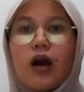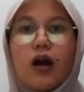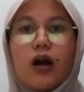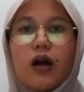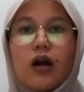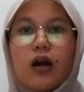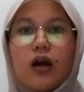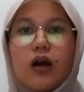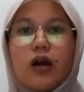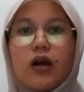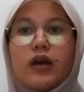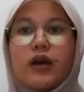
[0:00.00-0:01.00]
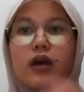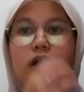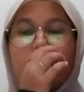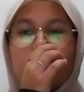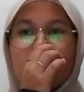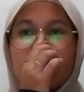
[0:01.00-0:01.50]

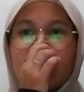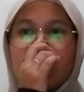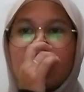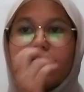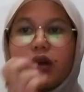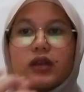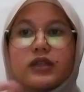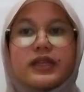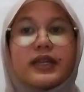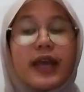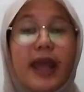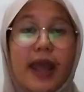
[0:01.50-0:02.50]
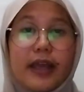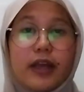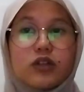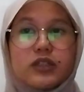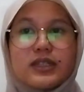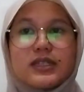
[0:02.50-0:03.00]
CDA
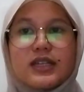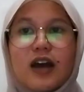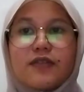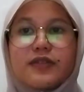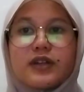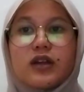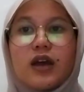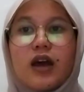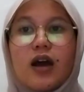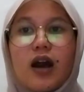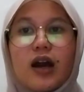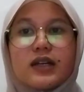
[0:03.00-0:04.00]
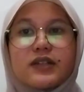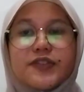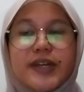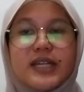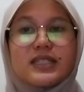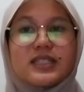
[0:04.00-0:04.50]
could discover a
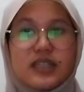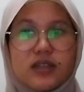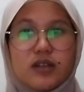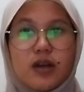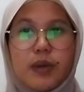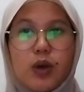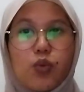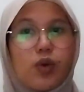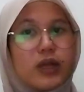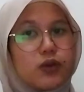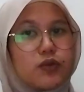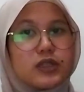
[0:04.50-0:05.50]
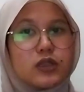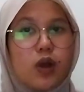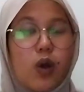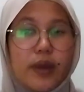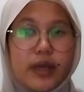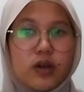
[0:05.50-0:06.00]
great deal about what was
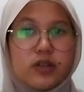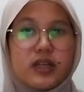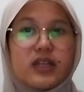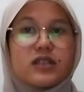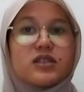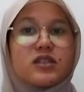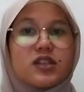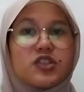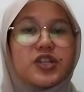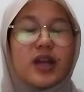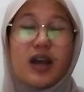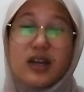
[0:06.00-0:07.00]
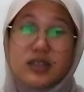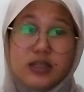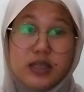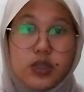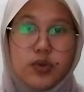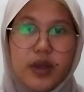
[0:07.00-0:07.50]
going on in such a
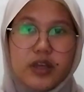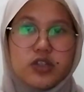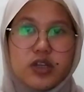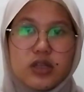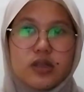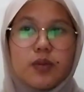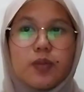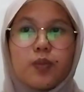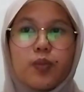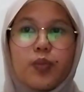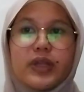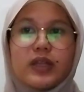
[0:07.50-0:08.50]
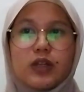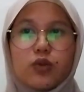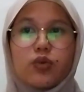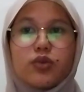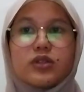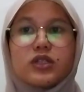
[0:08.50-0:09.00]
situation, but in
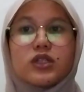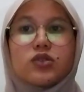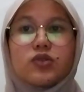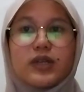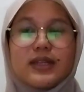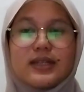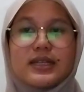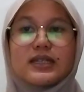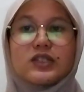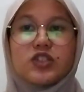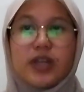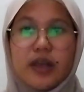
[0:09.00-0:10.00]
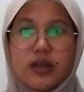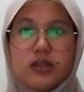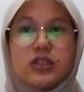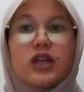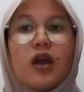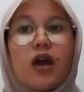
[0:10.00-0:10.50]
order to enact
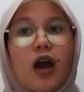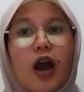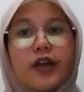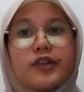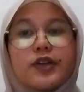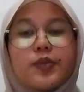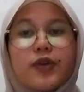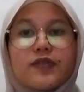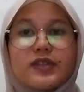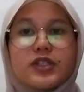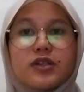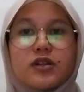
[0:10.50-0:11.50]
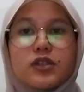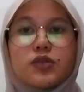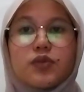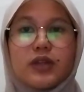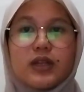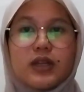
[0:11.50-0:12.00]
change, other
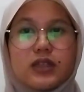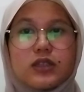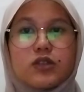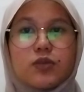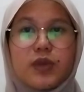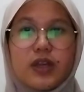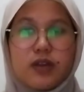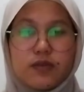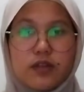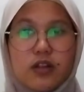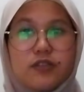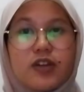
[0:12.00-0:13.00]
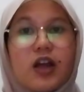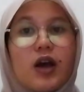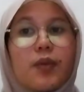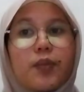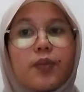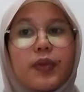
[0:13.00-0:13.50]
professionals would need to be involved,
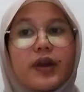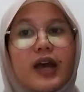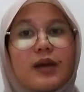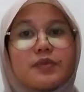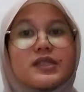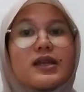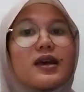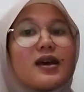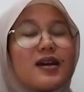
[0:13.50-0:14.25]
perhaps